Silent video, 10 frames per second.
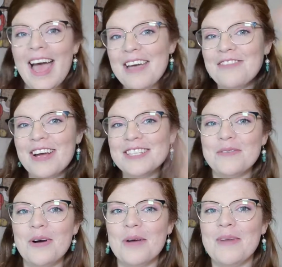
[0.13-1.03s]
Hey friends
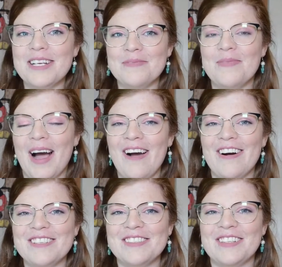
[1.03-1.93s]
and welcome back to my
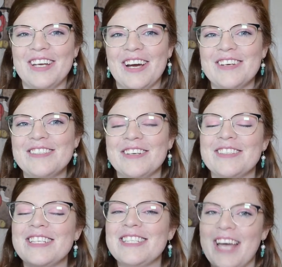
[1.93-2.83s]
art studio. So
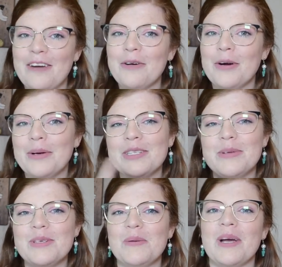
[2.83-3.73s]
today we're going to
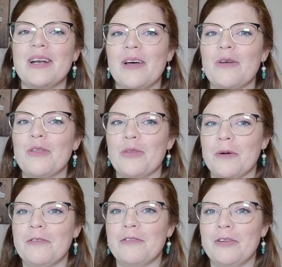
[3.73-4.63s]
be doing another
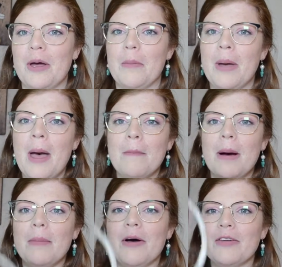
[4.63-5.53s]
thrift flip.
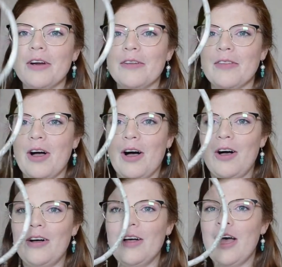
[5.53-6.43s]
My
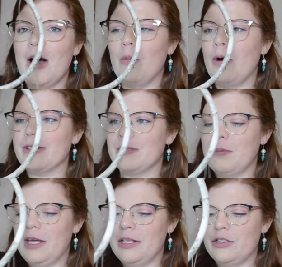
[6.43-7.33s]
mother-in-law wants
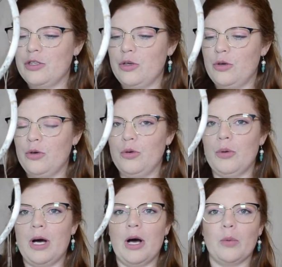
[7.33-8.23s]
me
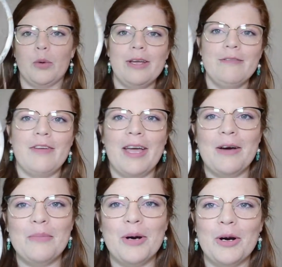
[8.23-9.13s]
to
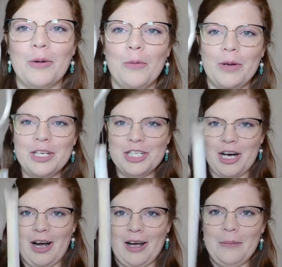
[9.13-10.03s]
revamp her wind
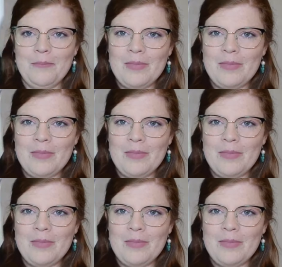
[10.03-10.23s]
chime.